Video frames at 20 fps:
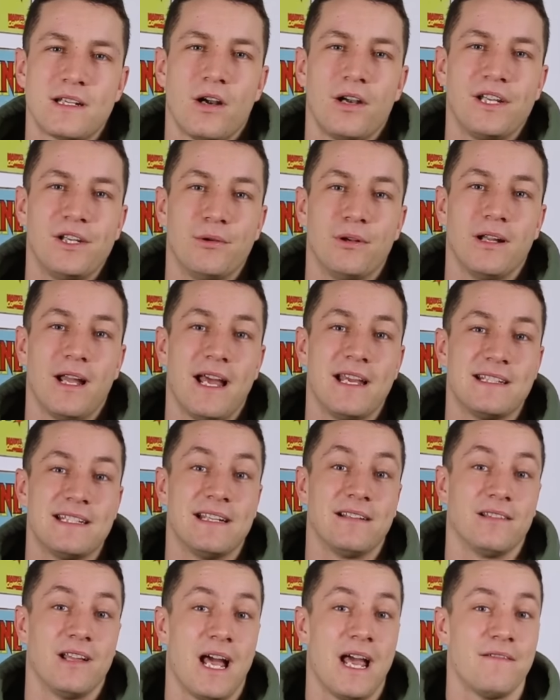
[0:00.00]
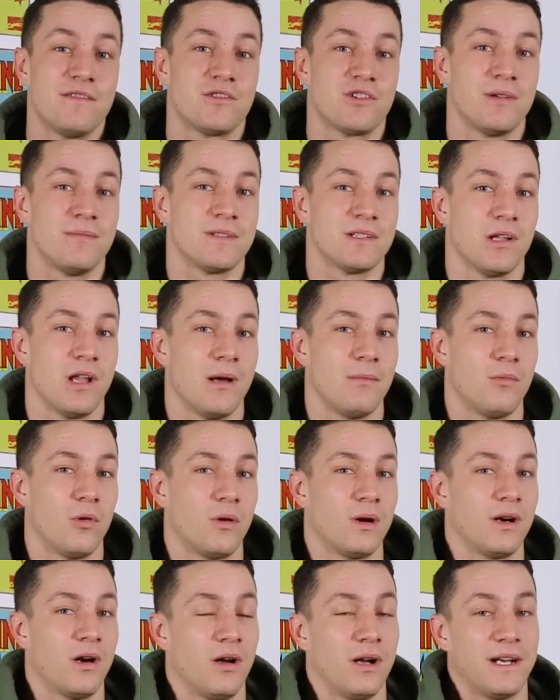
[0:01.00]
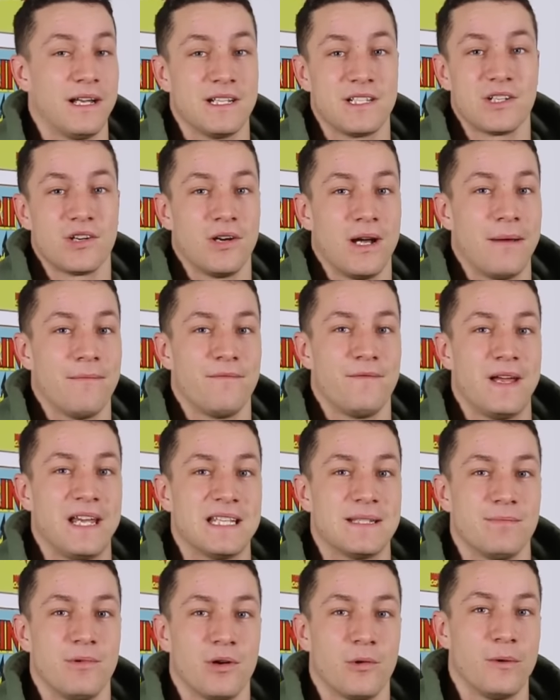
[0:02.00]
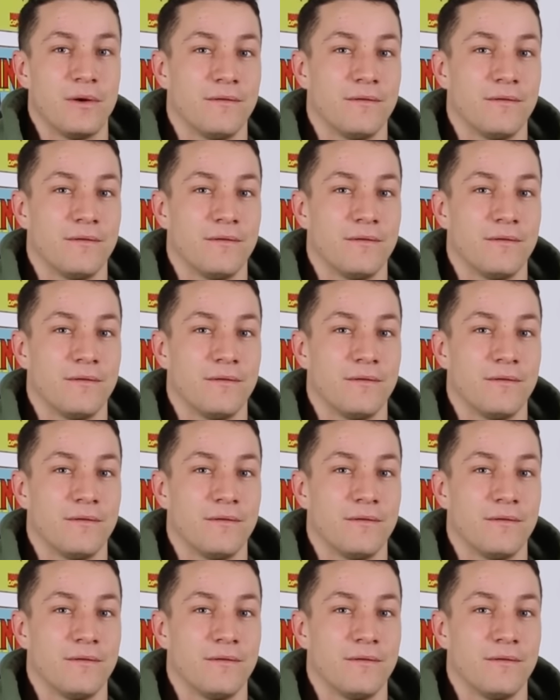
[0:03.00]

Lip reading: to start utilizing live streams a lot more on Instagram, Facebook.